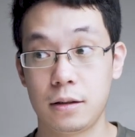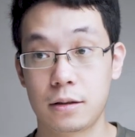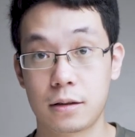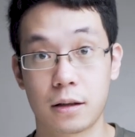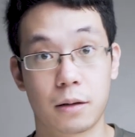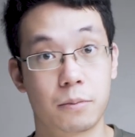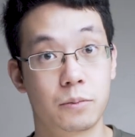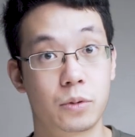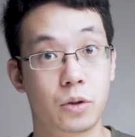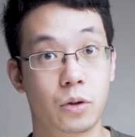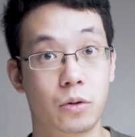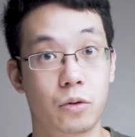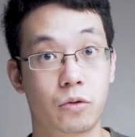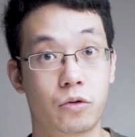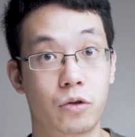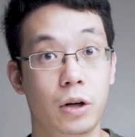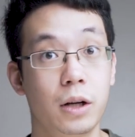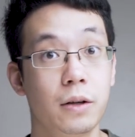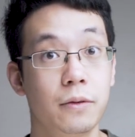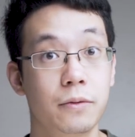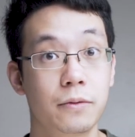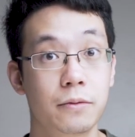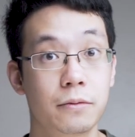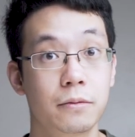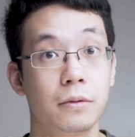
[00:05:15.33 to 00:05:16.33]
Samsung
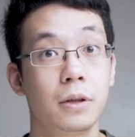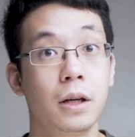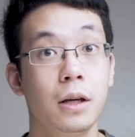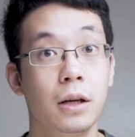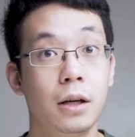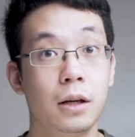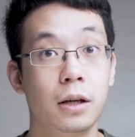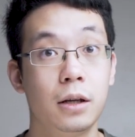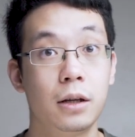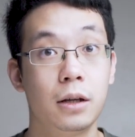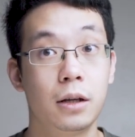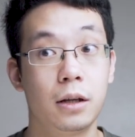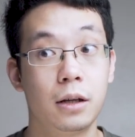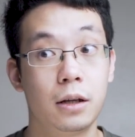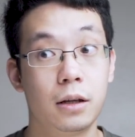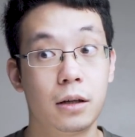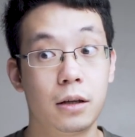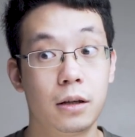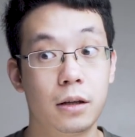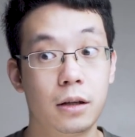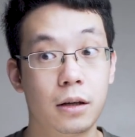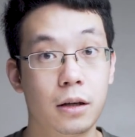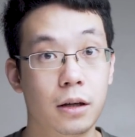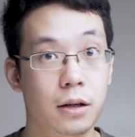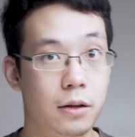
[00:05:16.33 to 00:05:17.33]
Drive
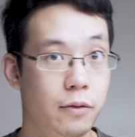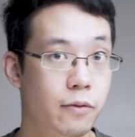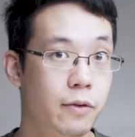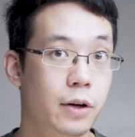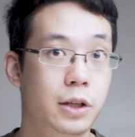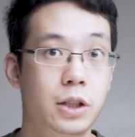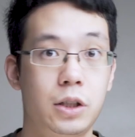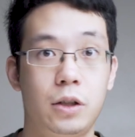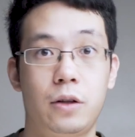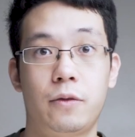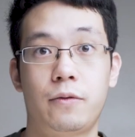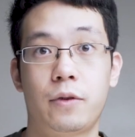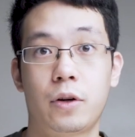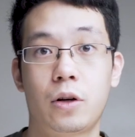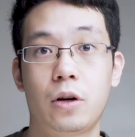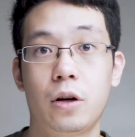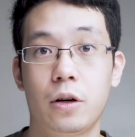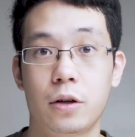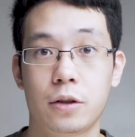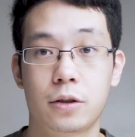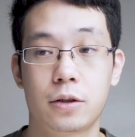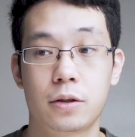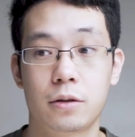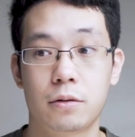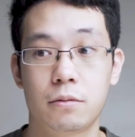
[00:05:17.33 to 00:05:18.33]
at a fraction of a
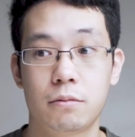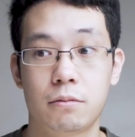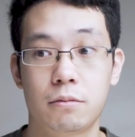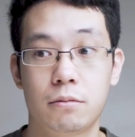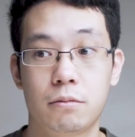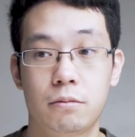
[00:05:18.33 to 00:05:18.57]
cost.